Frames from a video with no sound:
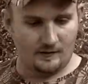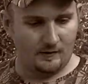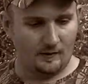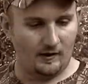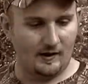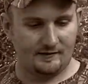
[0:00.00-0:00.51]

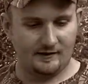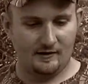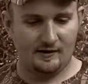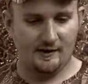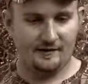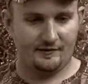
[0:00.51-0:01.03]
All right, there it
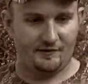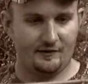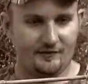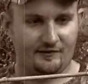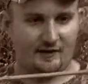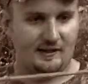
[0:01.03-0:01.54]
is. You
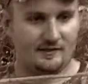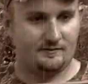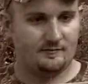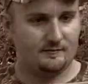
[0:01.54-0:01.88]
can see,